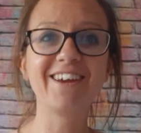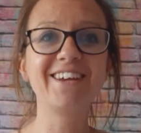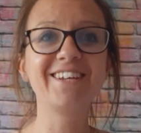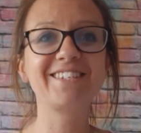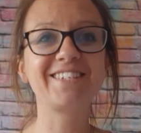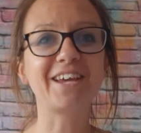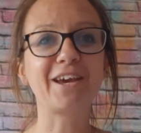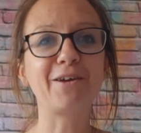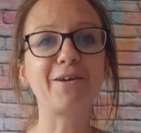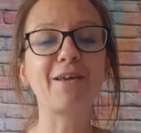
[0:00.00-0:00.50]

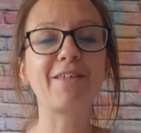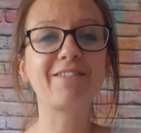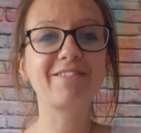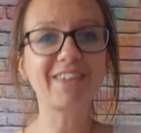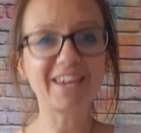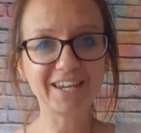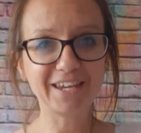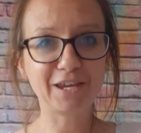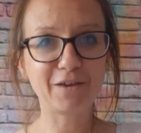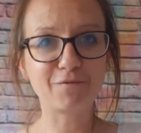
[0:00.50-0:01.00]
So
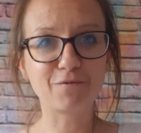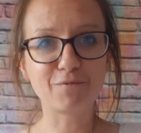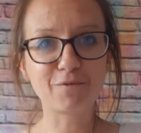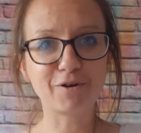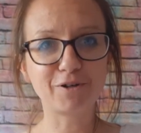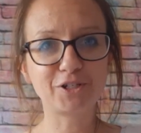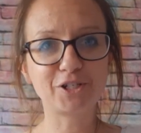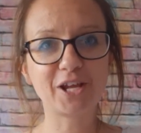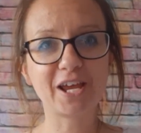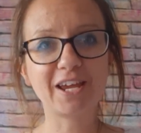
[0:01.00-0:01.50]
thank you for
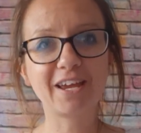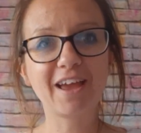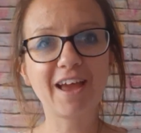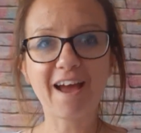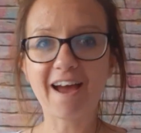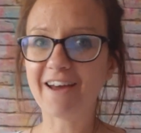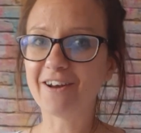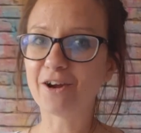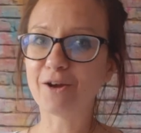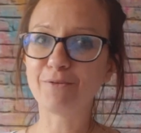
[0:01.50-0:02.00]
watching,
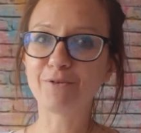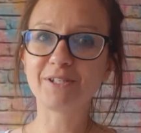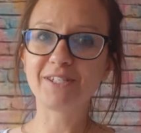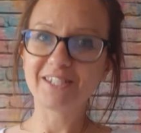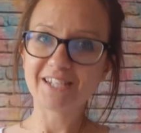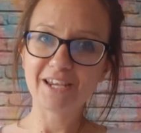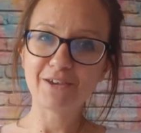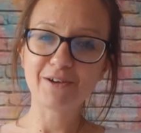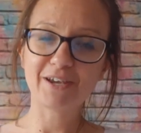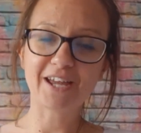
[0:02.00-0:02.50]
and I will
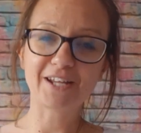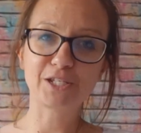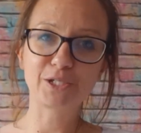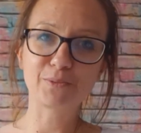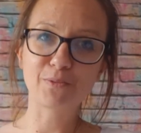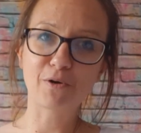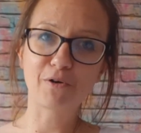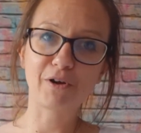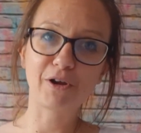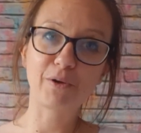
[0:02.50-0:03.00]
see you again tomorrow,